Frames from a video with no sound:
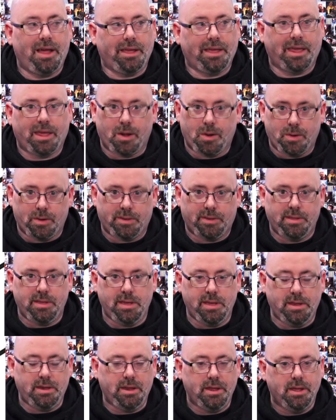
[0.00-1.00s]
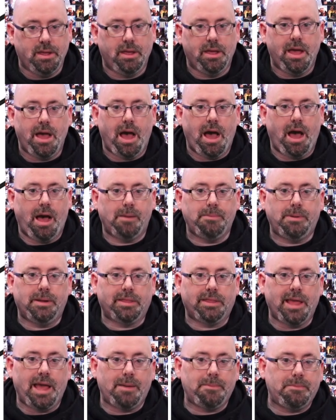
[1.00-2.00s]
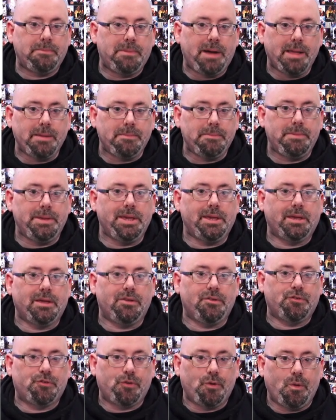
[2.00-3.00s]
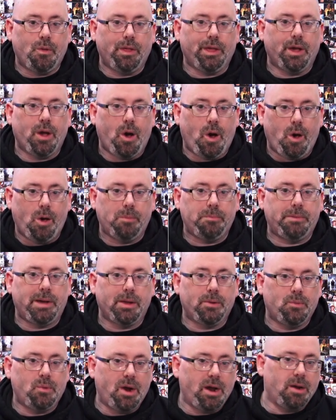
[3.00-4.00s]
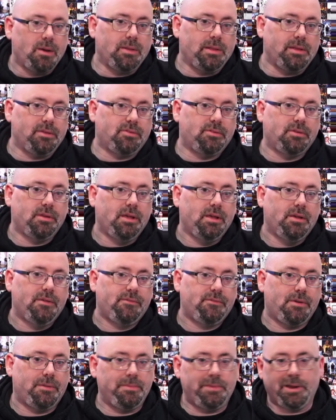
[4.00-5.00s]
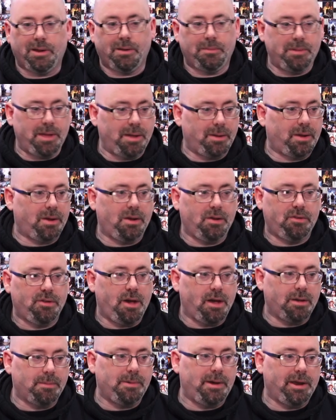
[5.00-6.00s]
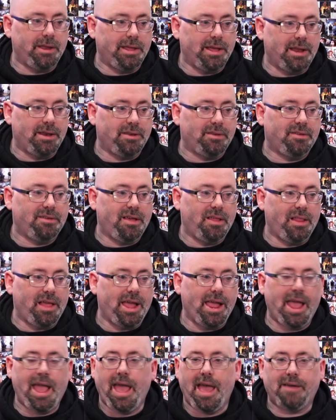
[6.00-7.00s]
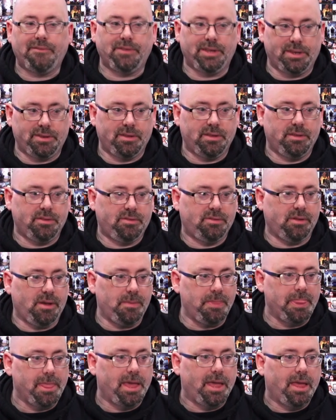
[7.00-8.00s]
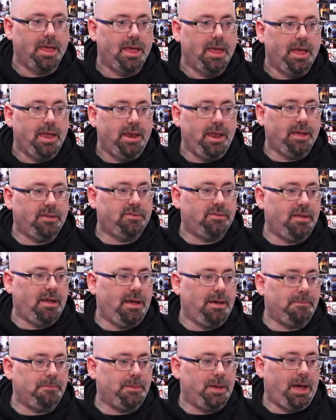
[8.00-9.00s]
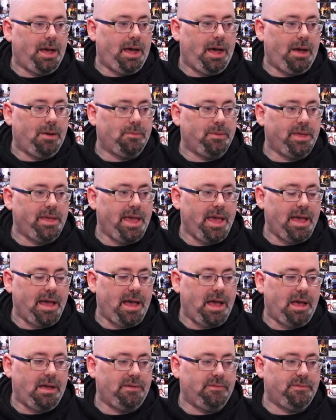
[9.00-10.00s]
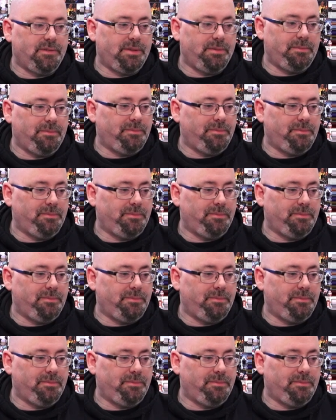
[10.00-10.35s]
not guaranteed, but that might be controlling all my wireless from there. I'm not going to talk about it yet until I have it. So next up, we have